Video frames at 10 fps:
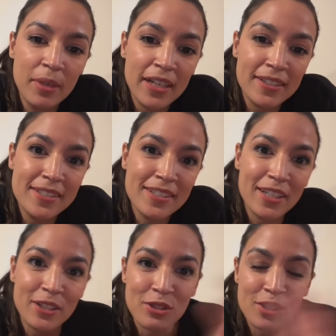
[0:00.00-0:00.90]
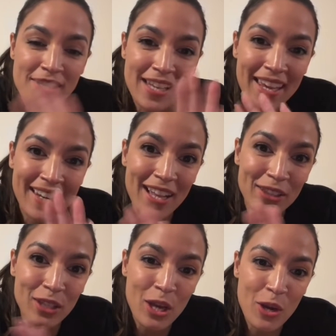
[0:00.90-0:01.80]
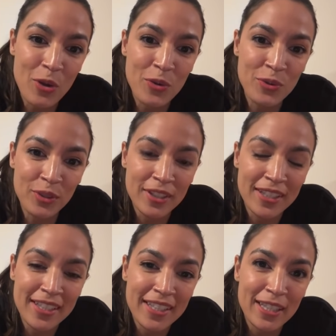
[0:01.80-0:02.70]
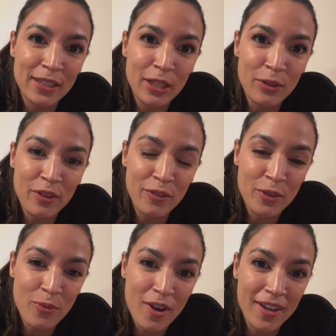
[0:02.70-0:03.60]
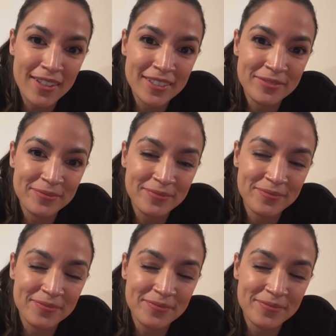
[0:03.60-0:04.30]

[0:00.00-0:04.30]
But just saying hello. Hello everyone.